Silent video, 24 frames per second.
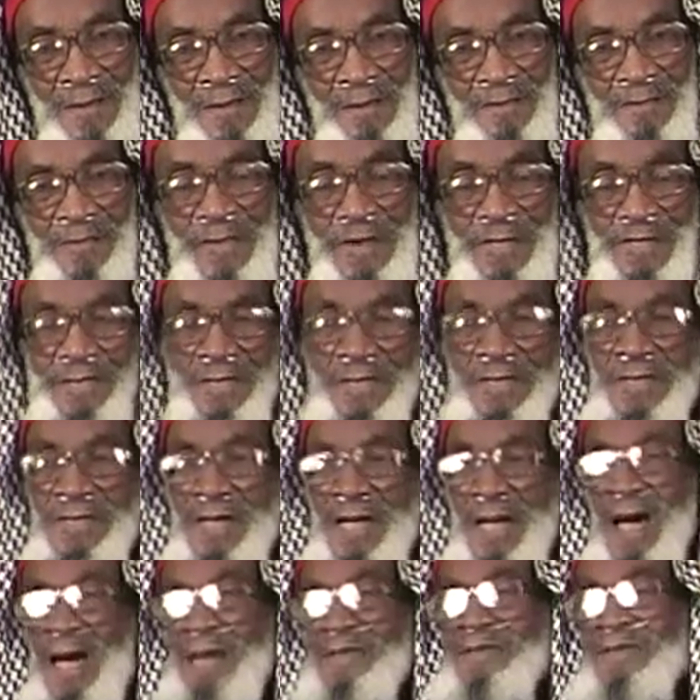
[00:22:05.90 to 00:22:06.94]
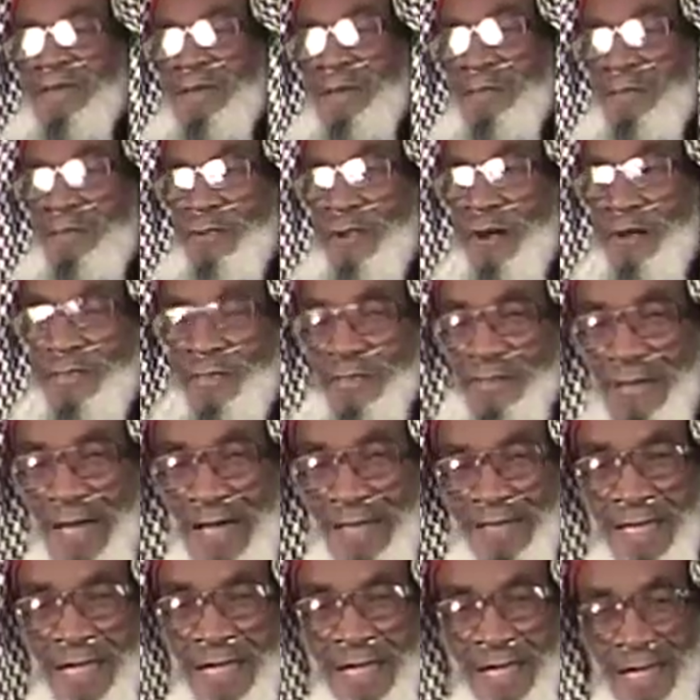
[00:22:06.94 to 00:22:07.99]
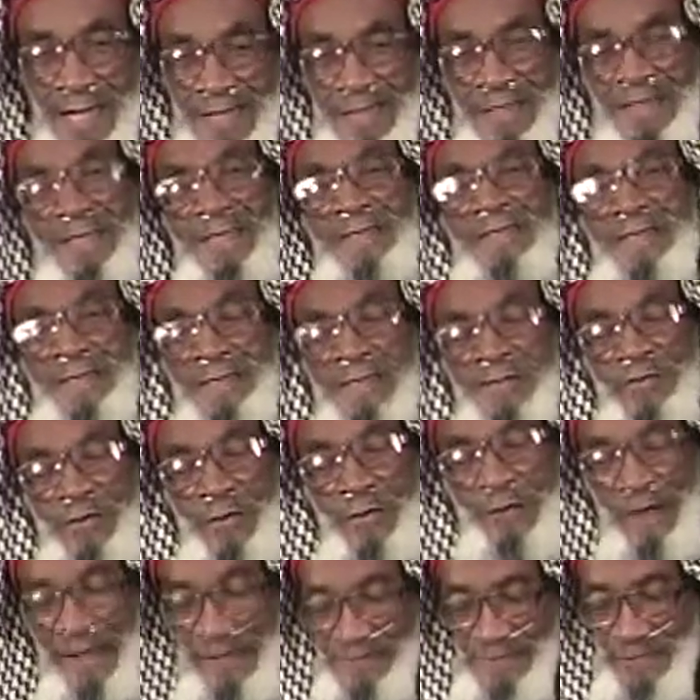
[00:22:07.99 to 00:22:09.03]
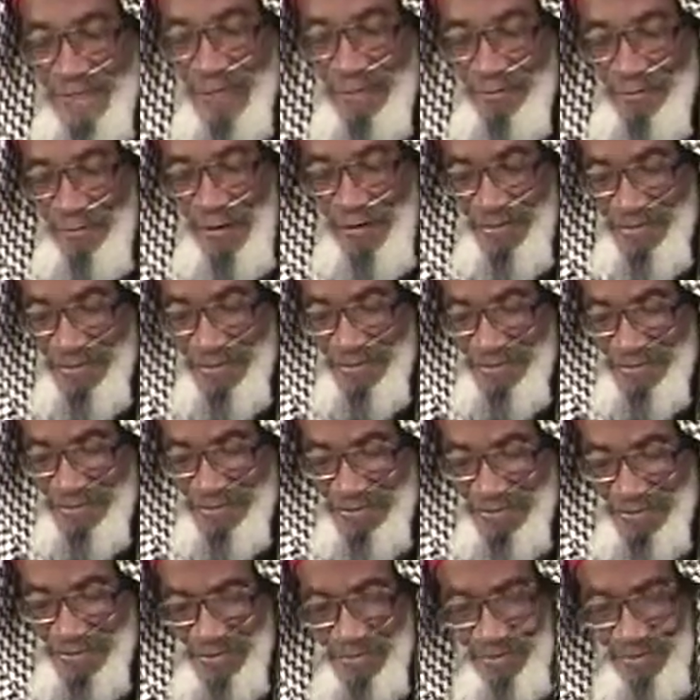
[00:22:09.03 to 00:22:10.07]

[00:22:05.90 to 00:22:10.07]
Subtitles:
Brothers, I've seen brothers, this is the truth, I've seen brothers,